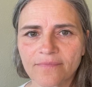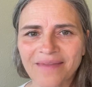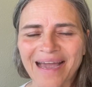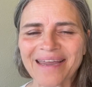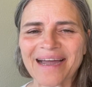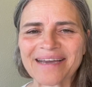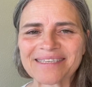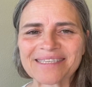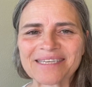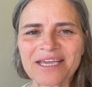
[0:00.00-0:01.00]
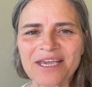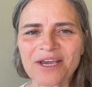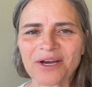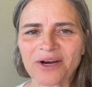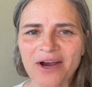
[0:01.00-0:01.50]
Hi guys, Nikki
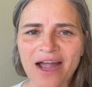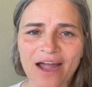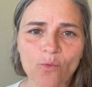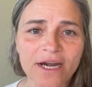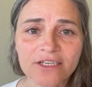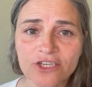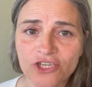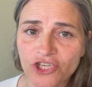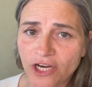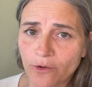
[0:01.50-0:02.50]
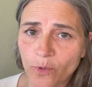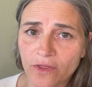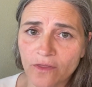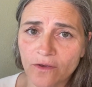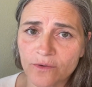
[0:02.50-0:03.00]
here. I wanted to share
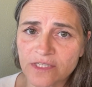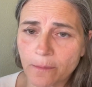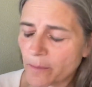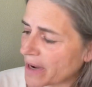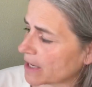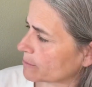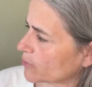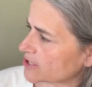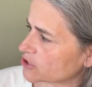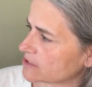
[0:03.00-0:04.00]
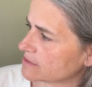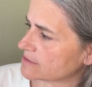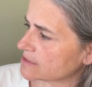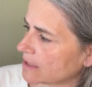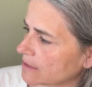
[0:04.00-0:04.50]
with you some of my
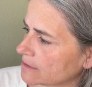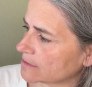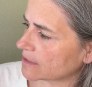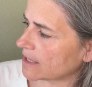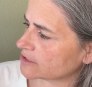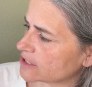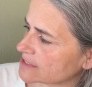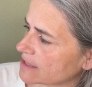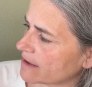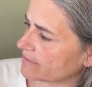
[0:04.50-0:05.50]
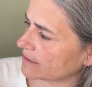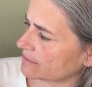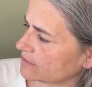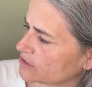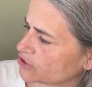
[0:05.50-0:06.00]
impressions on Conscious
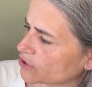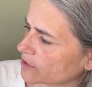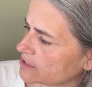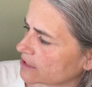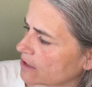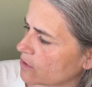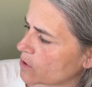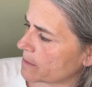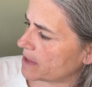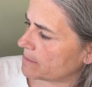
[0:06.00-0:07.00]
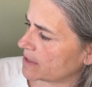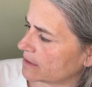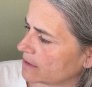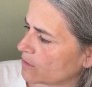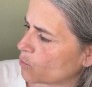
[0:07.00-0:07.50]
Loving, the journey to
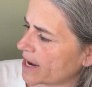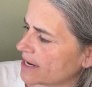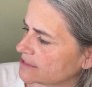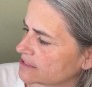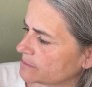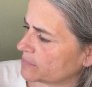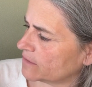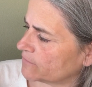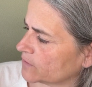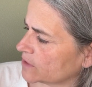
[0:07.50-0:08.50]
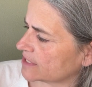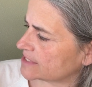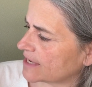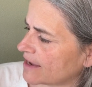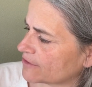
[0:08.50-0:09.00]
co-commitment, a way to be fully
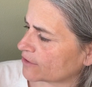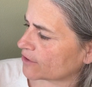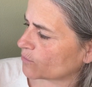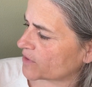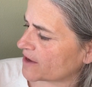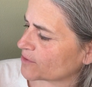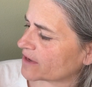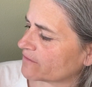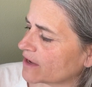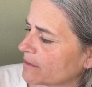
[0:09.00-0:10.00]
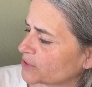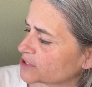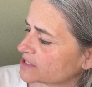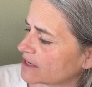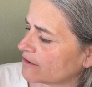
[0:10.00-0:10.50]
together without giving up
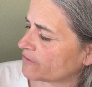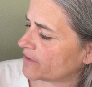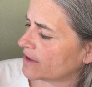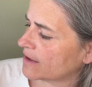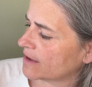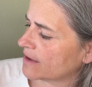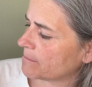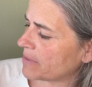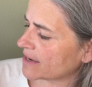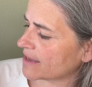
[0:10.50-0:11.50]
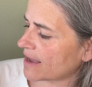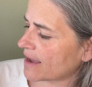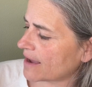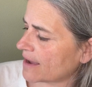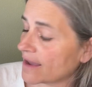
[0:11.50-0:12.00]
yourself, by
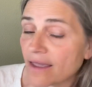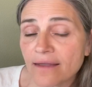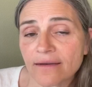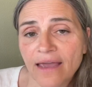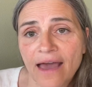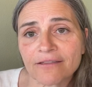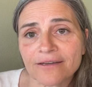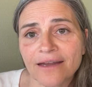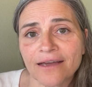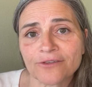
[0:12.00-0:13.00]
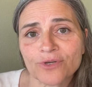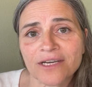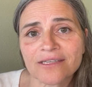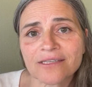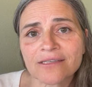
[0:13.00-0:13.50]
Gay and Kathlyn
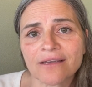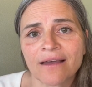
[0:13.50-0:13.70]
Hendricks.